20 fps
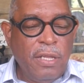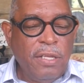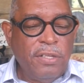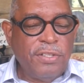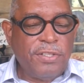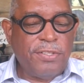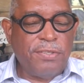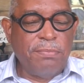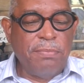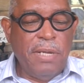
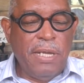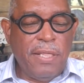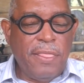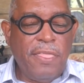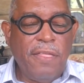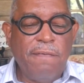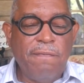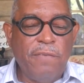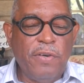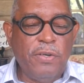
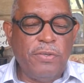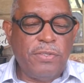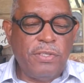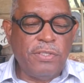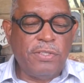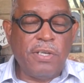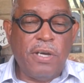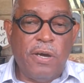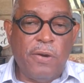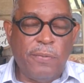Smith
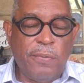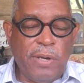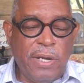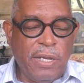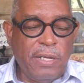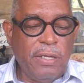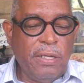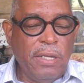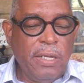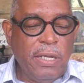versus
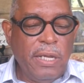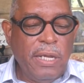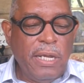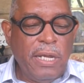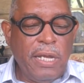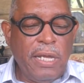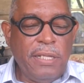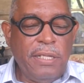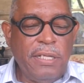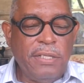Allwright.
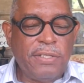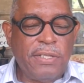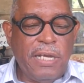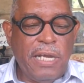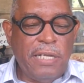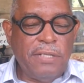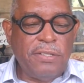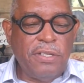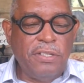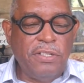In this
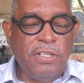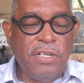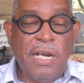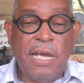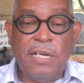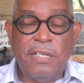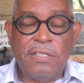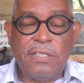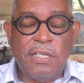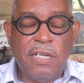case, the
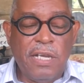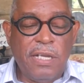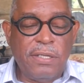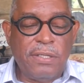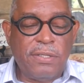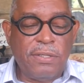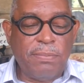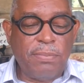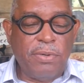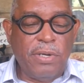United
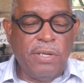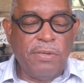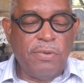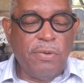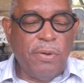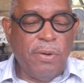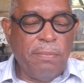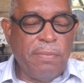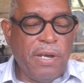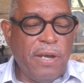States Supreme
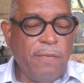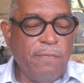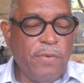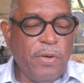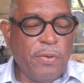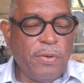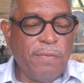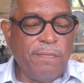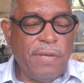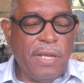Court, by a
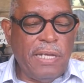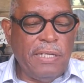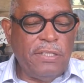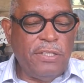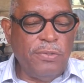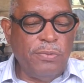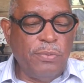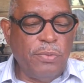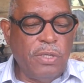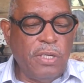vote of
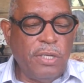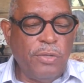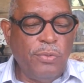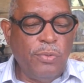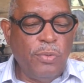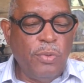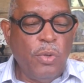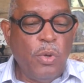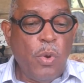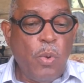8-1,
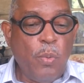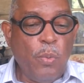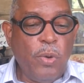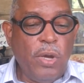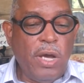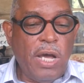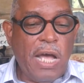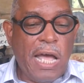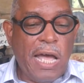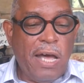
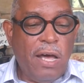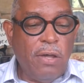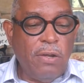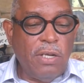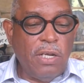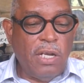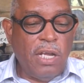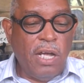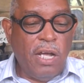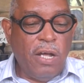will
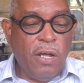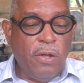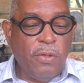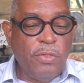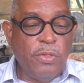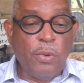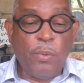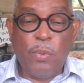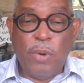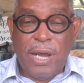outlaw
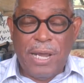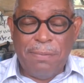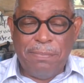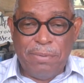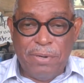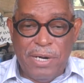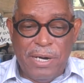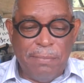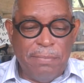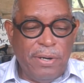the white
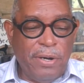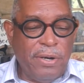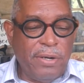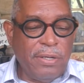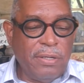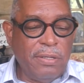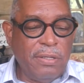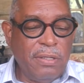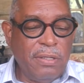primary.